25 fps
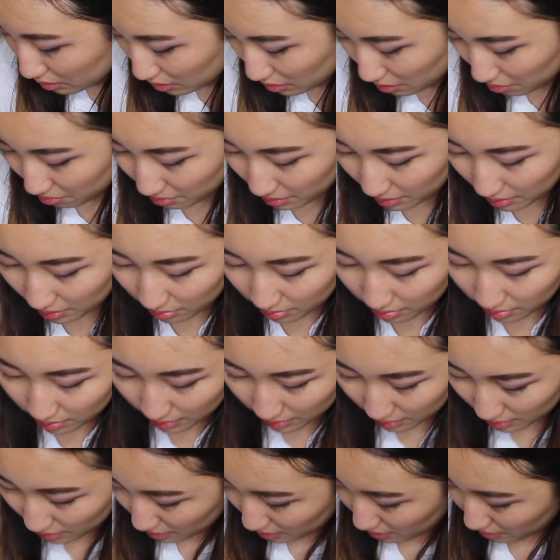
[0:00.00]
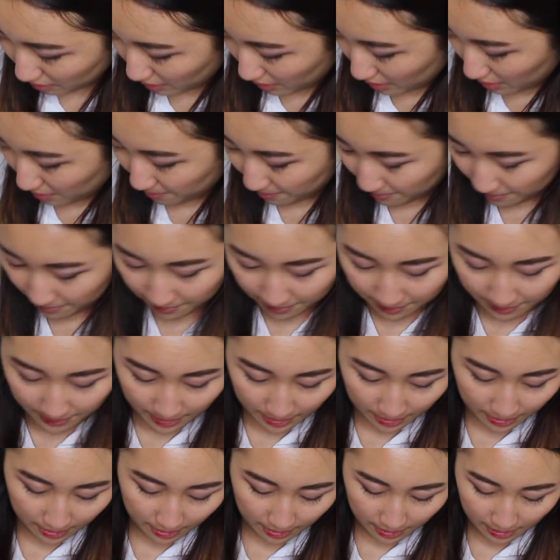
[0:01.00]
see what else. That's it. Okay.
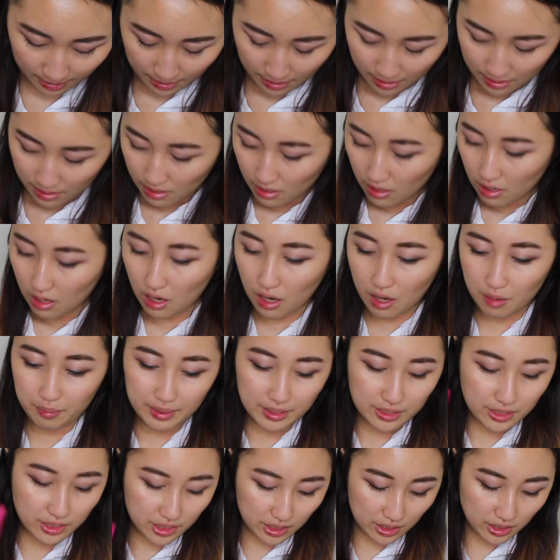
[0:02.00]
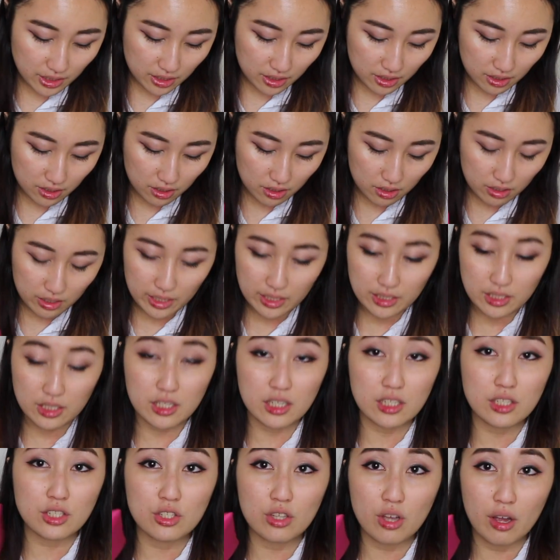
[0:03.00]
It
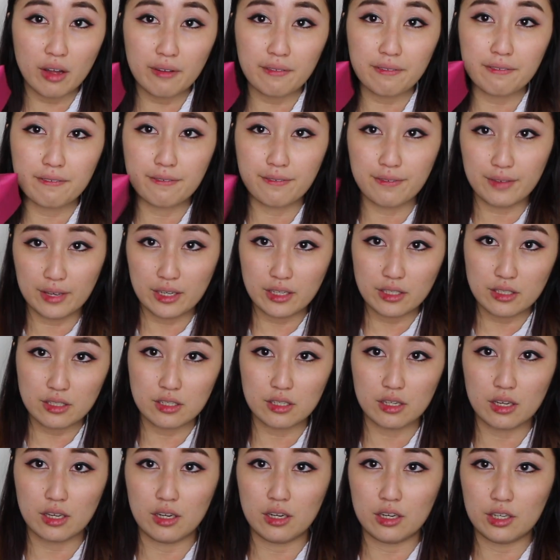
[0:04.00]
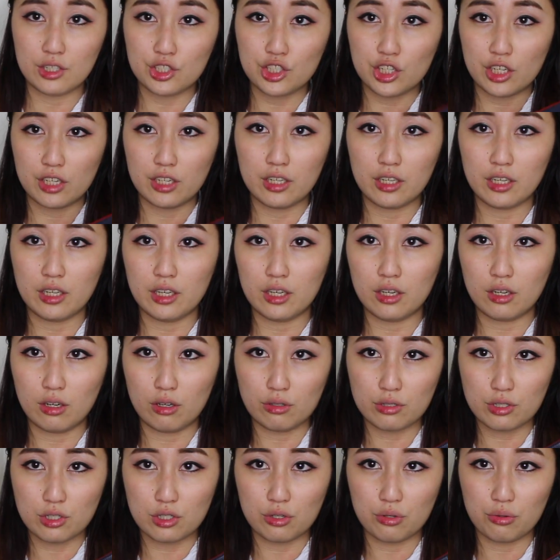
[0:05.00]
does not fit an agenda and
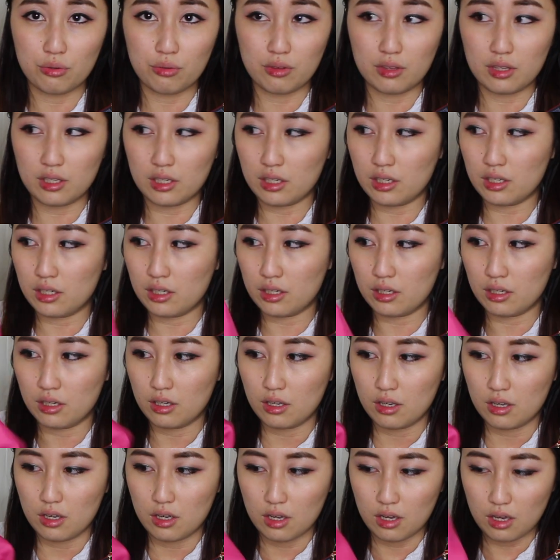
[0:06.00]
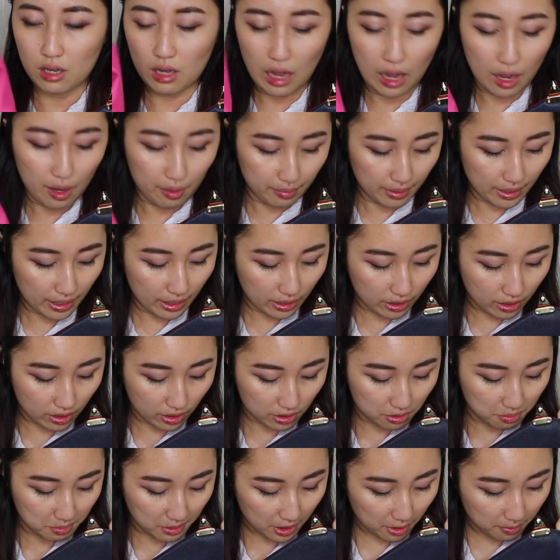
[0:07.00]
also the a
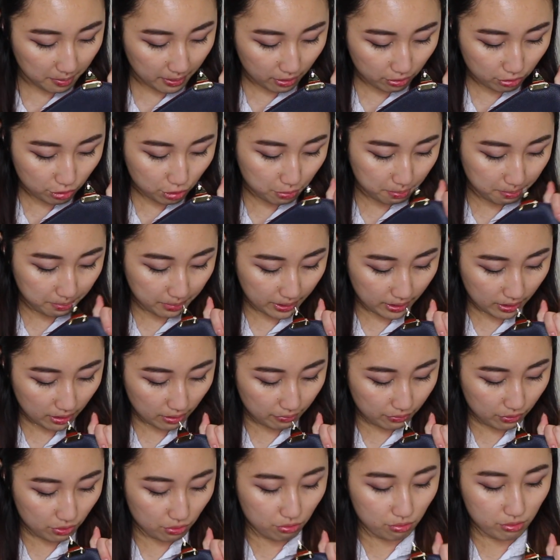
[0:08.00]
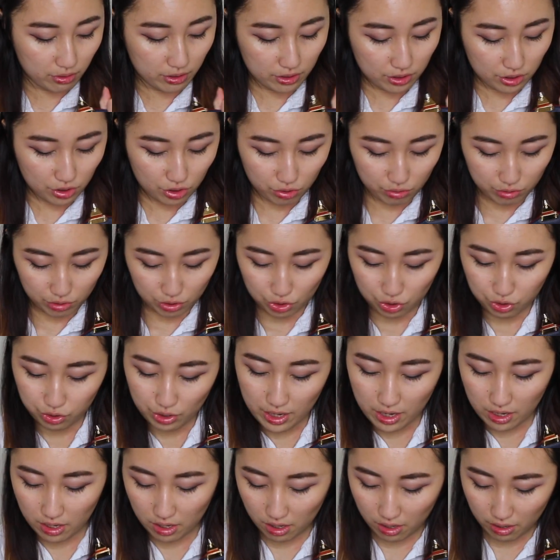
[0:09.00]
cosmetic pouch, but if you want to do a
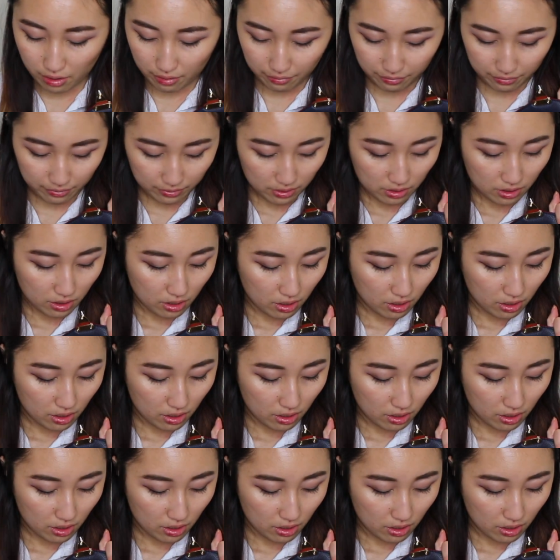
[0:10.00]
trade-off,